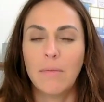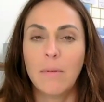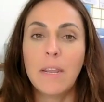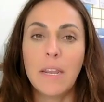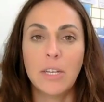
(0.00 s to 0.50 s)

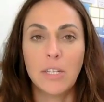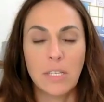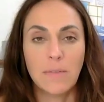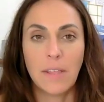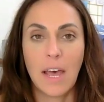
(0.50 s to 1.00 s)

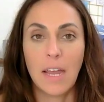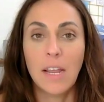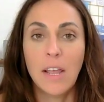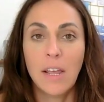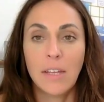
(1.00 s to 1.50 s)
remediations for
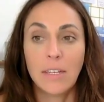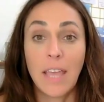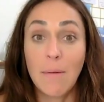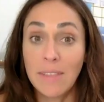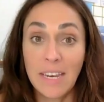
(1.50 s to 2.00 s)
that,
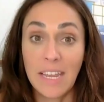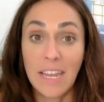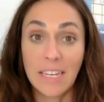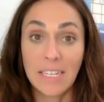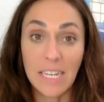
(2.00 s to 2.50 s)
get with an
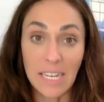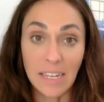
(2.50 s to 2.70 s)
ENT.